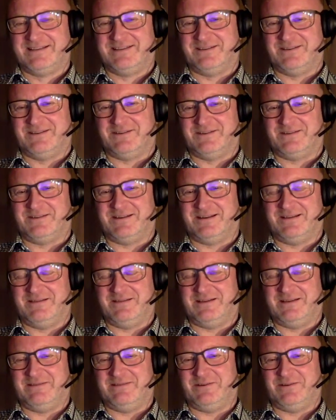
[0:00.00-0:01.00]
No,
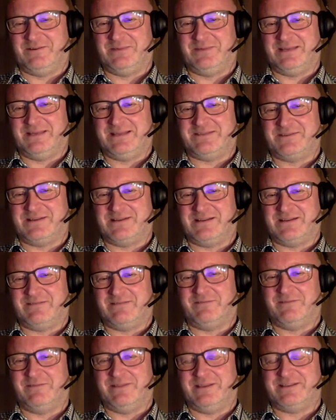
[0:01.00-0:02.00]
I have no plans to
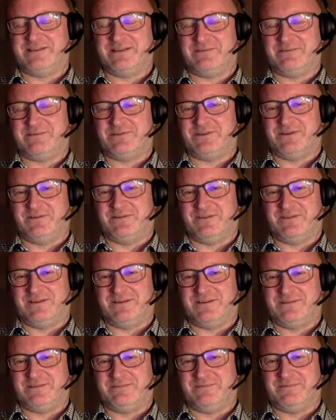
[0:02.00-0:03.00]
travel with the exception of
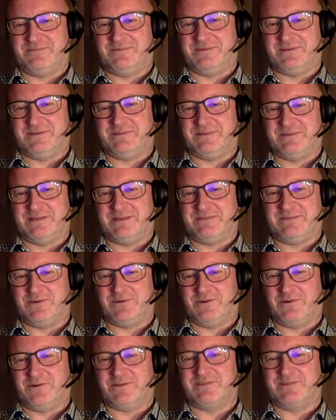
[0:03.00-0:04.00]
the
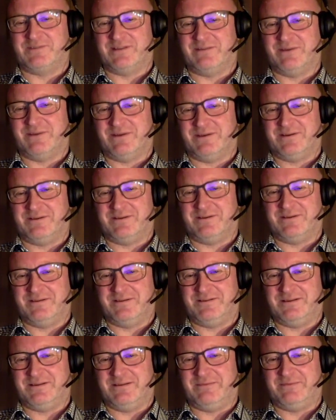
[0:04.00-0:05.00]
Spitsbergen or
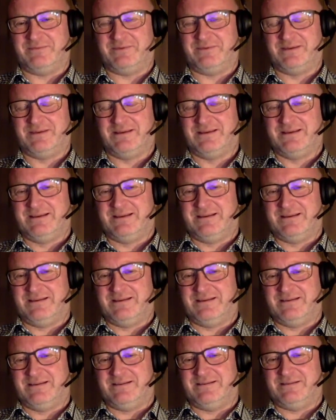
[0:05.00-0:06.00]
Svalbard trip.
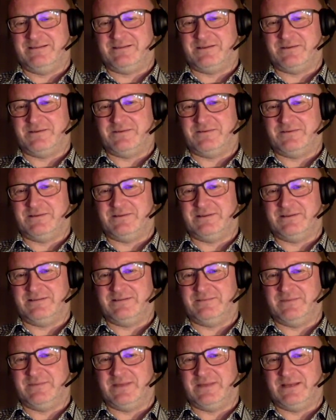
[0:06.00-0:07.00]

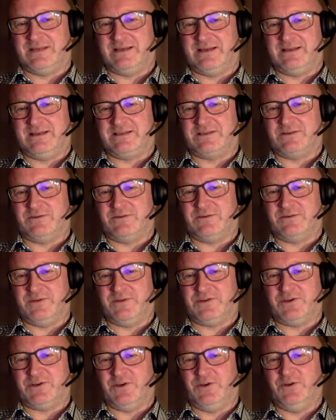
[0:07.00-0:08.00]
It's so
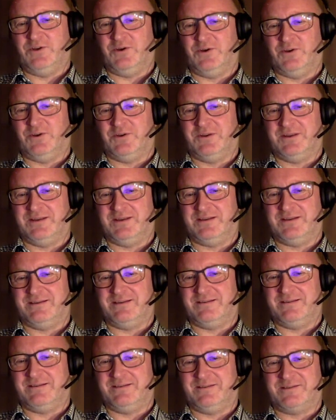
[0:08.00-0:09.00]
much
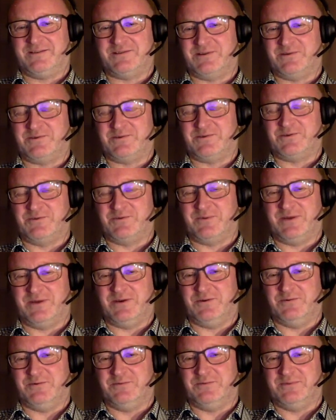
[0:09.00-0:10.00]
undone just close to my
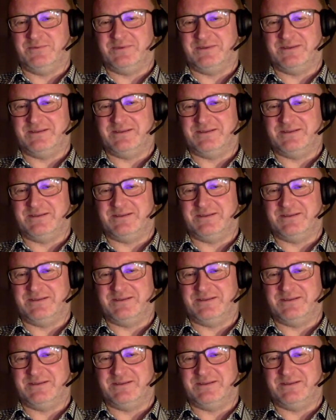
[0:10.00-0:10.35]
home.